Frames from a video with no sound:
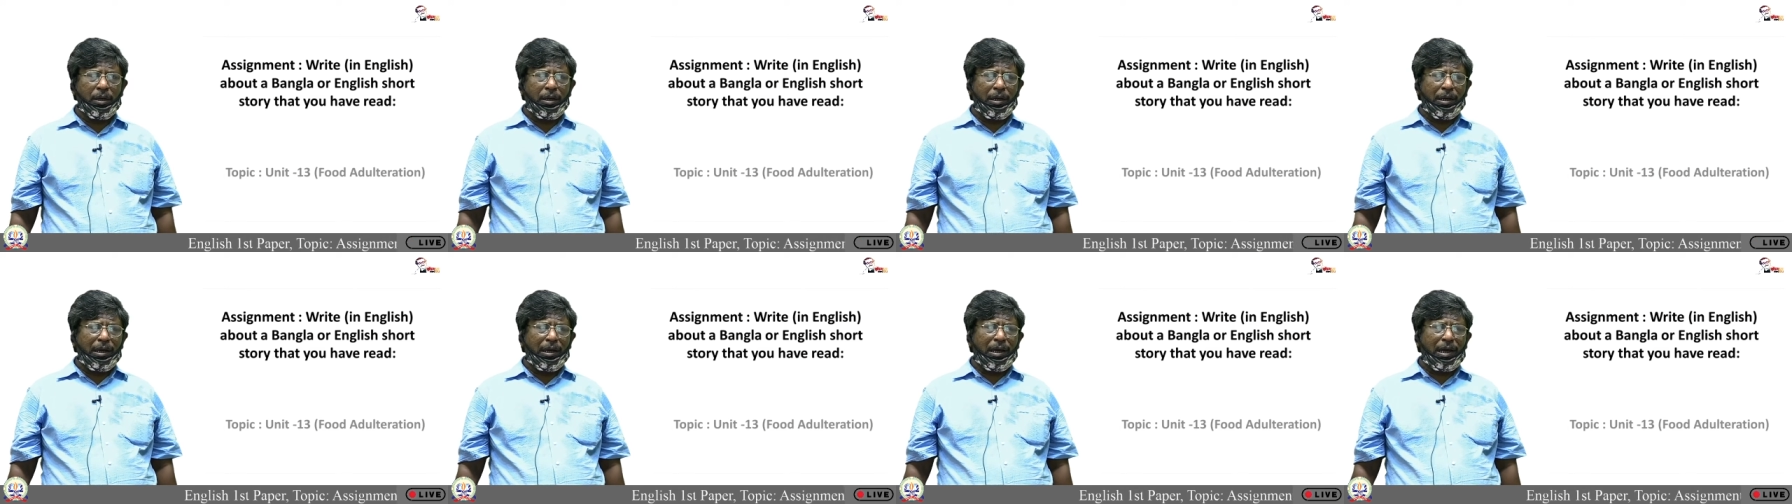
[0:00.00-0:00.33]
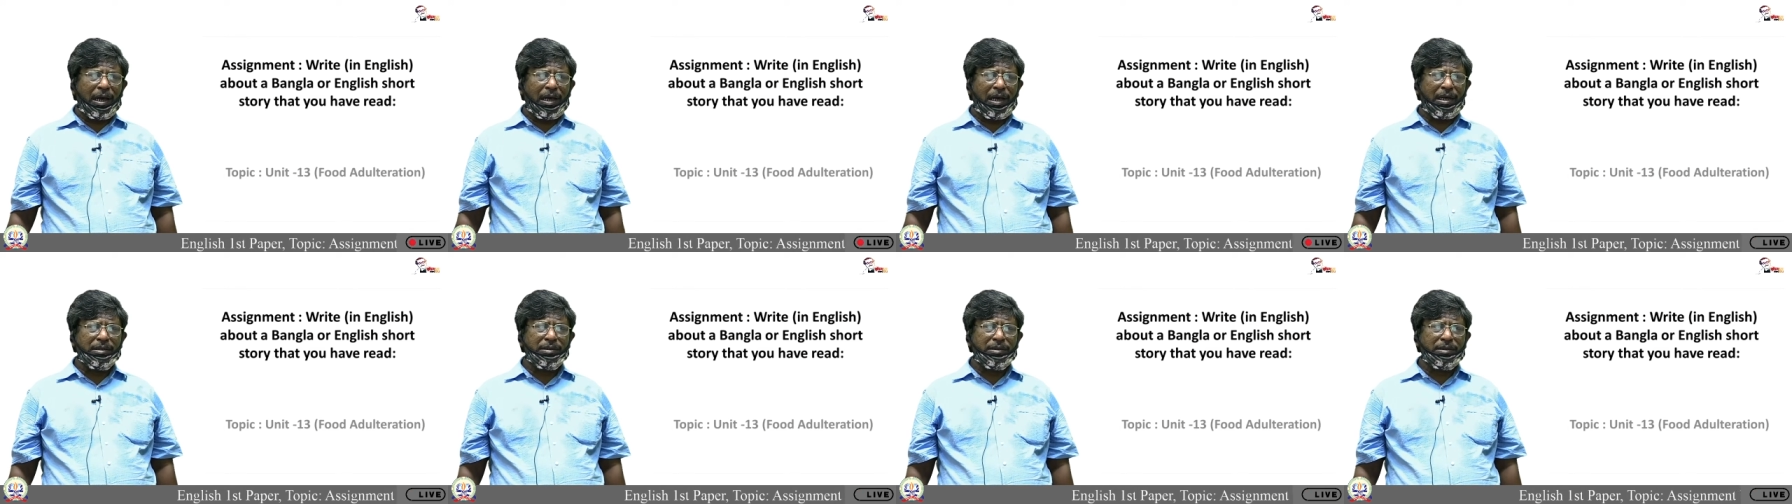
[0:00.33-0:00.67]

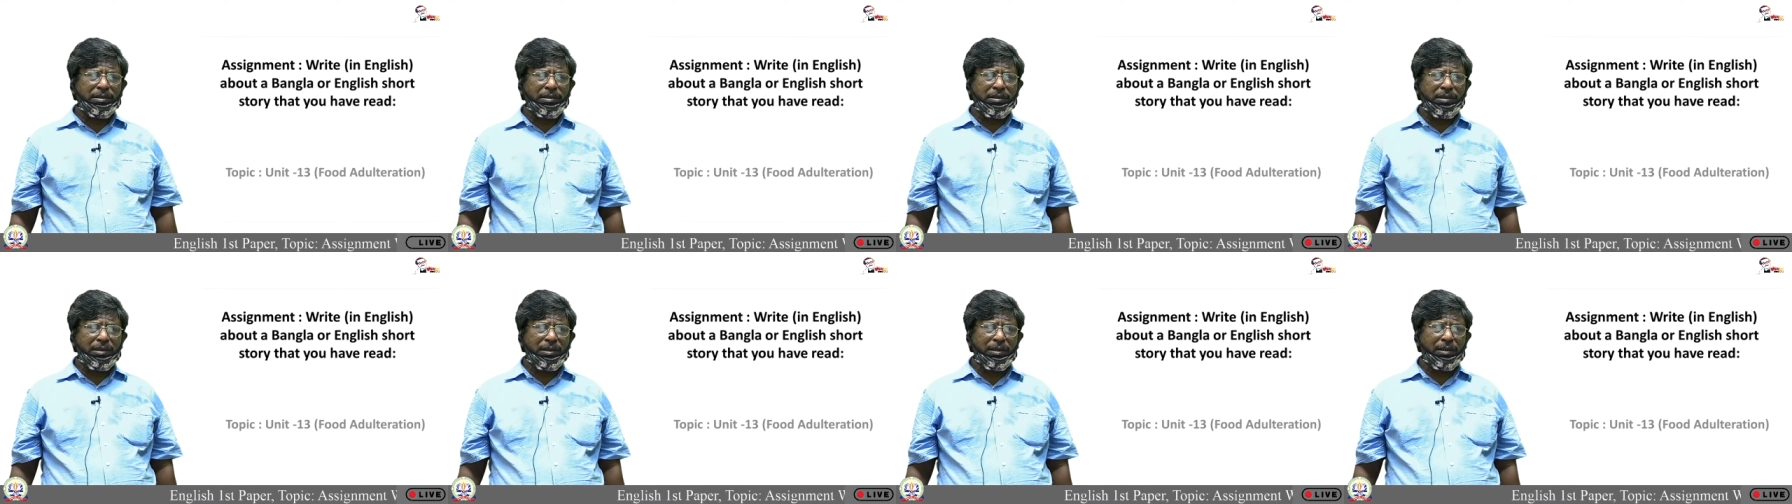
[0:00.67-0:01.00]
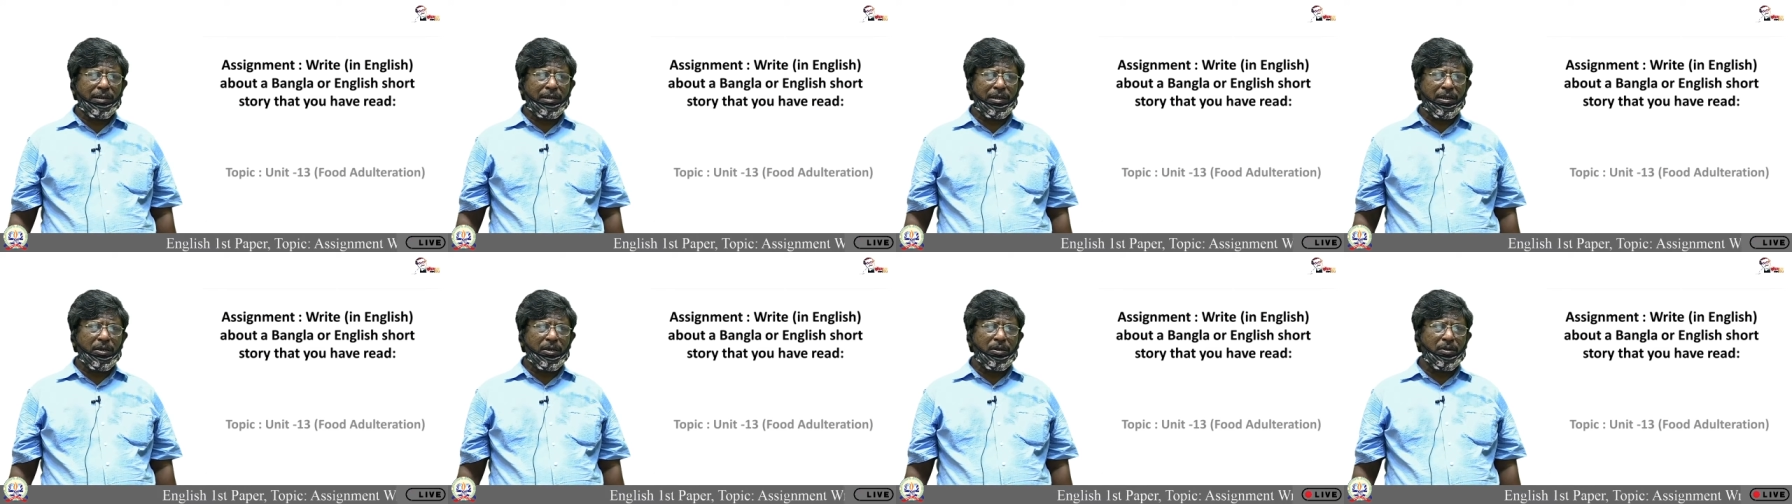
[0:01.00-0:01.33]
As
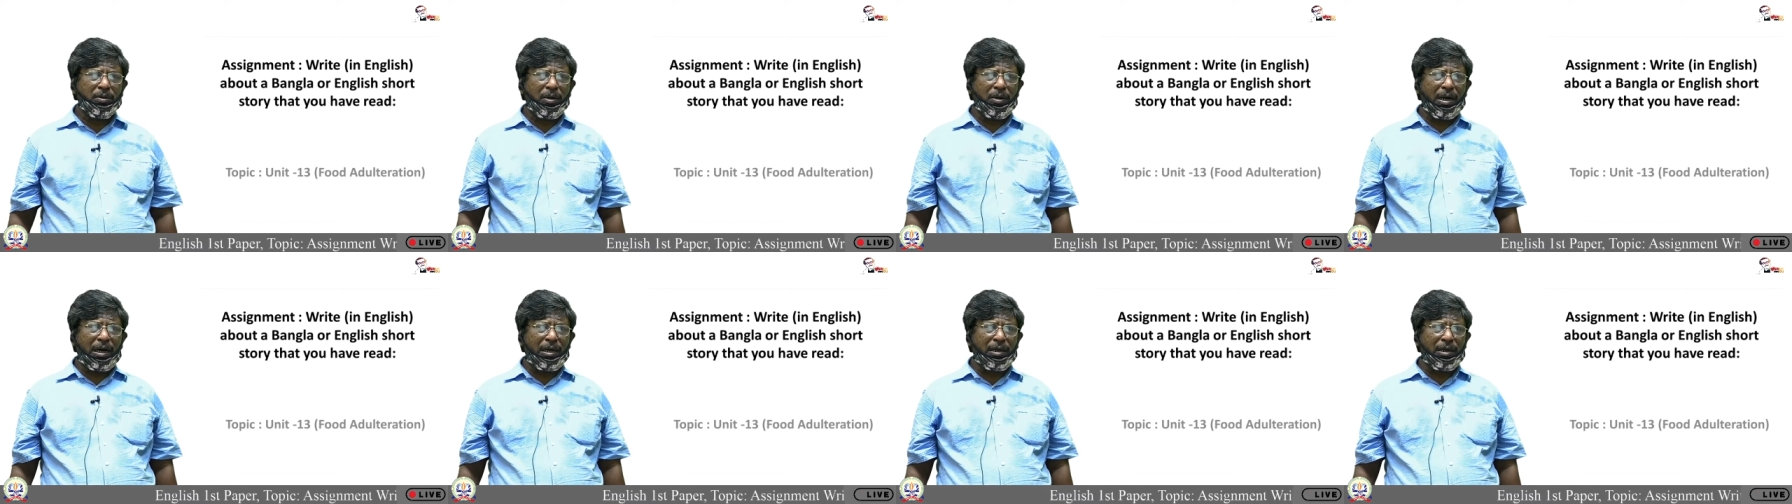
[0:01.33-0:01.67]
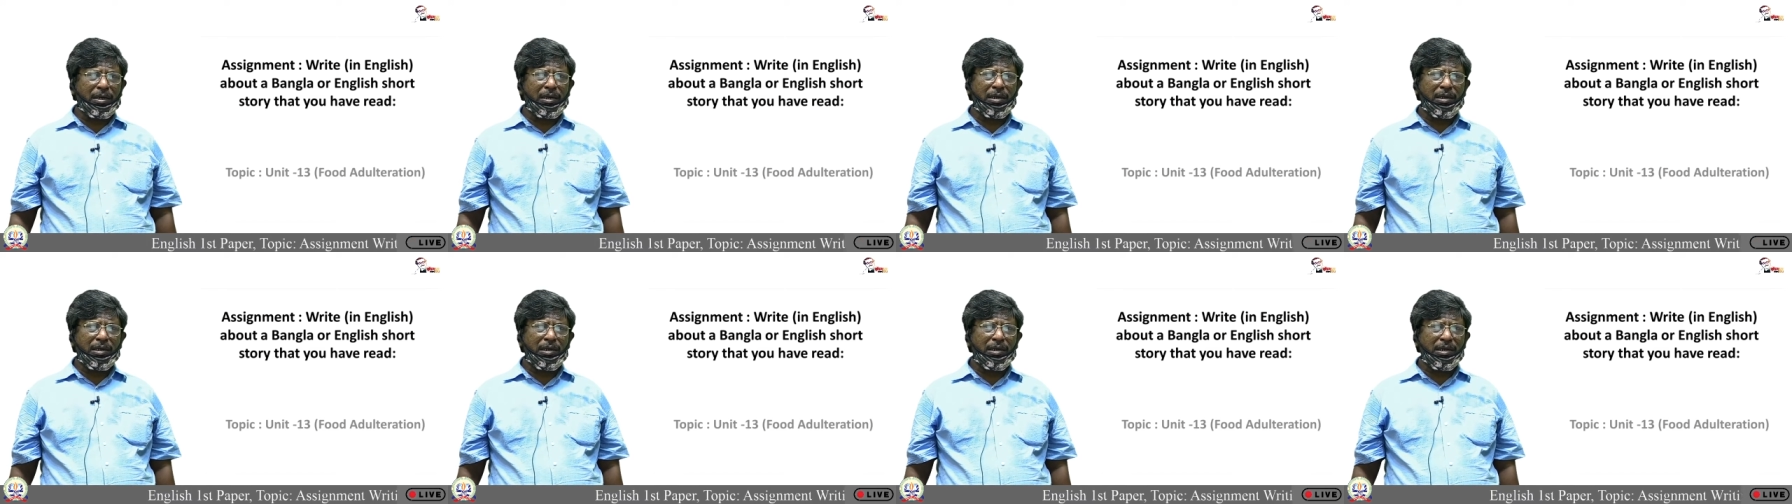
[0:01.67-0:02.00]
you are
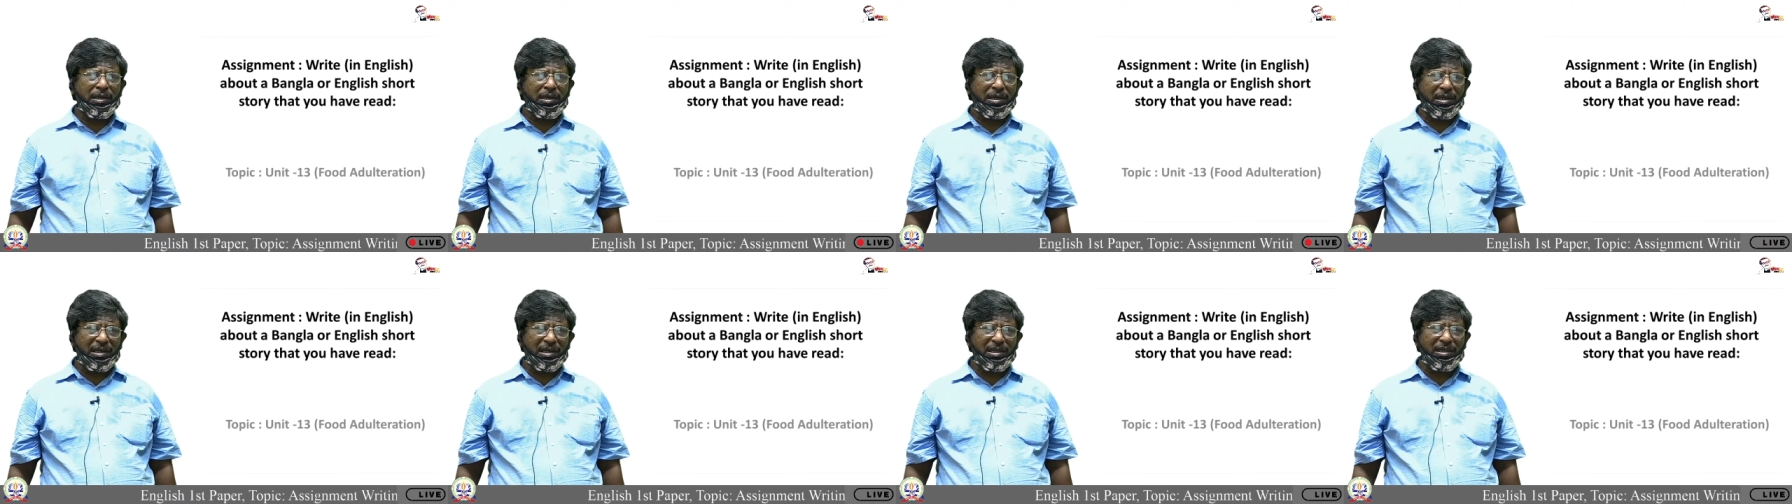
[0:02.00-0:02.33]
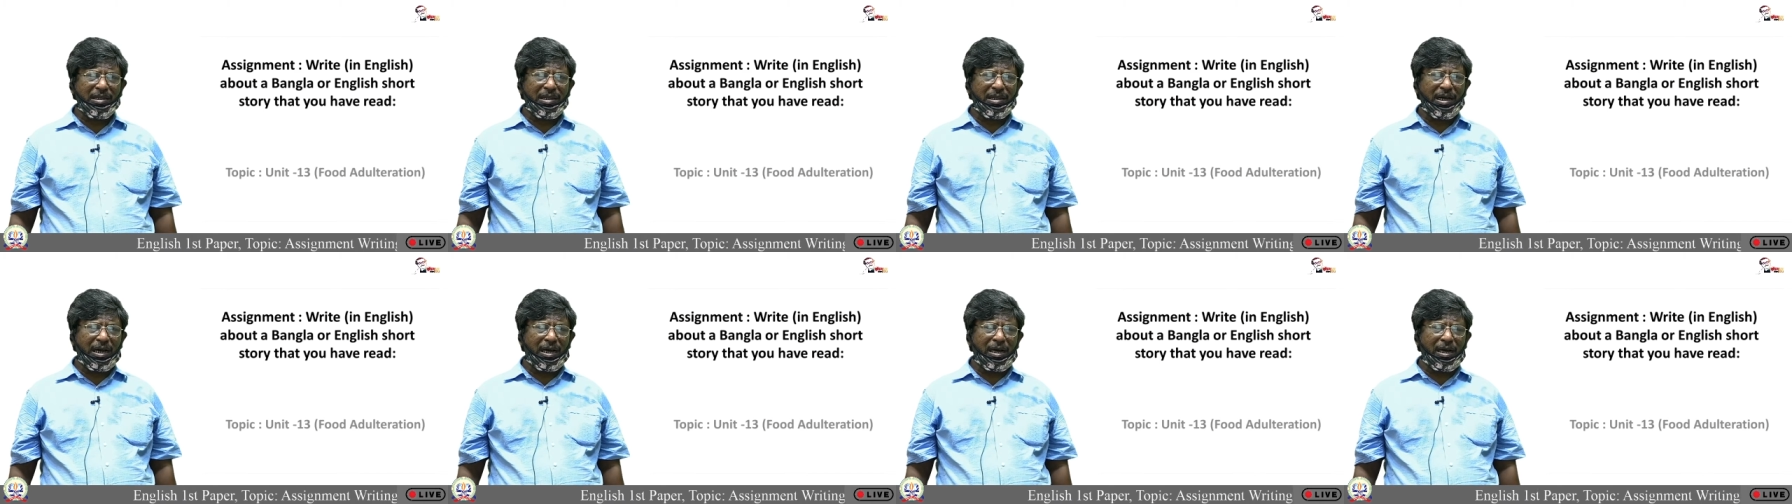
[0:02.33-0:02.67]
in
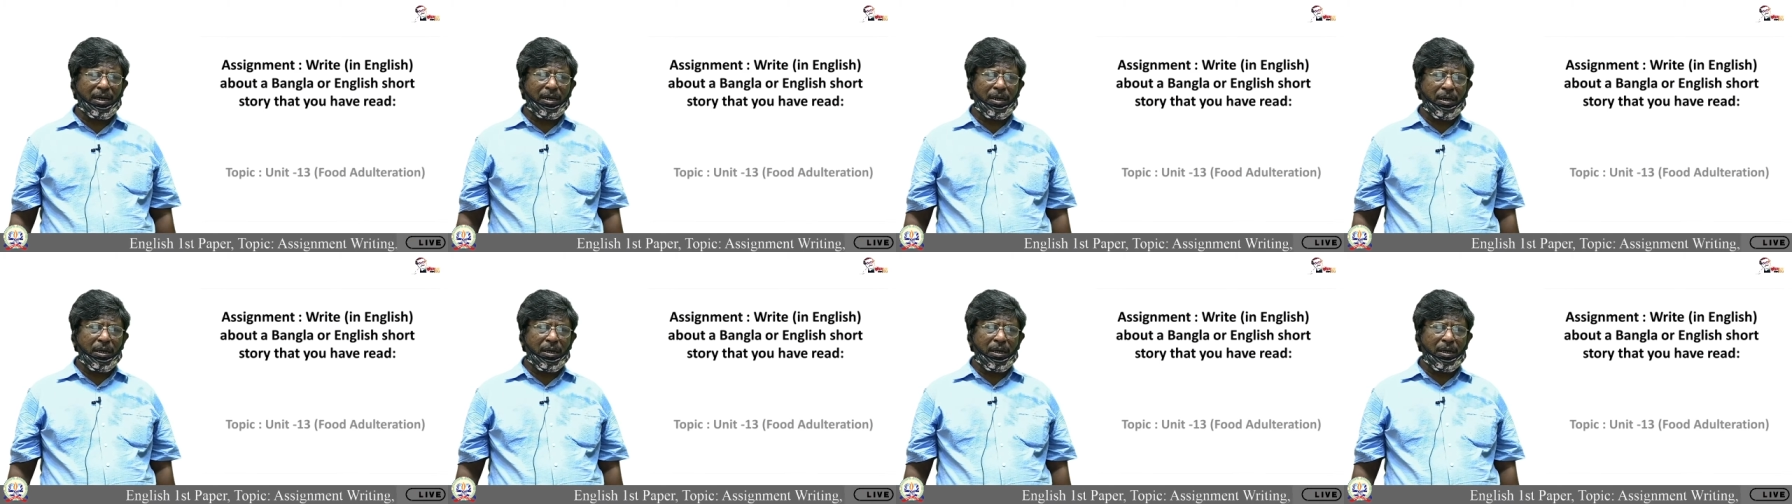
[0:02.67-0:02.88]
the